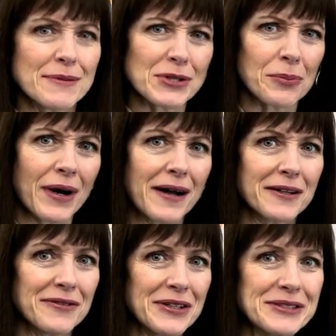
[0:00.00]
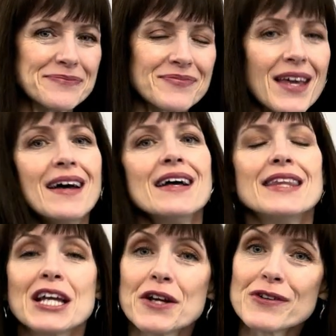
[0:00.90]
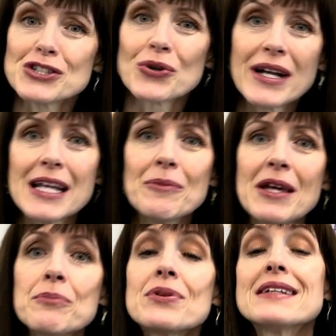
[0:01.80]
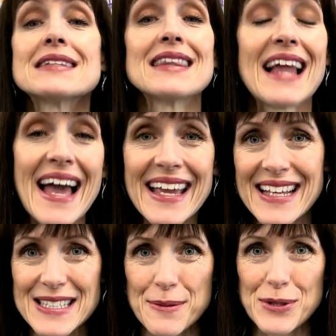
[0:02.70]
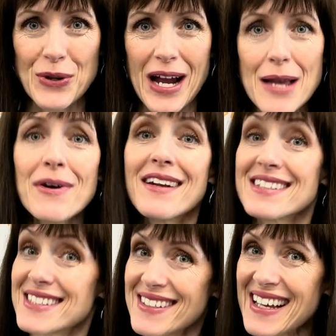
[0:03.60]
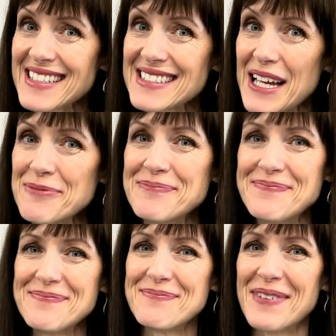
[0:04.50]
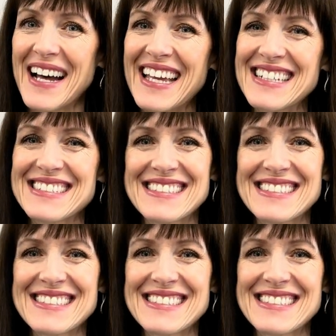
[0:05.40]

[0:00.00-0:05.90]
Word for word: I'm so proud of you. Thank you for joining me. Please like and subscribe, and I'll see you next time. Bye.